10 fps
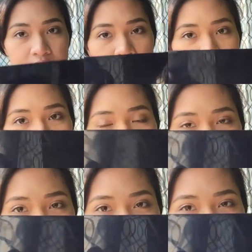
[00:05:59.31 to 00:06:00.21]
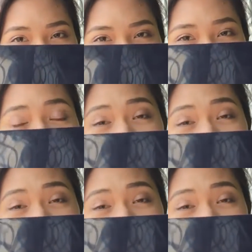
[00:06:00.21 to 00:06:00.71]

So this is a Estee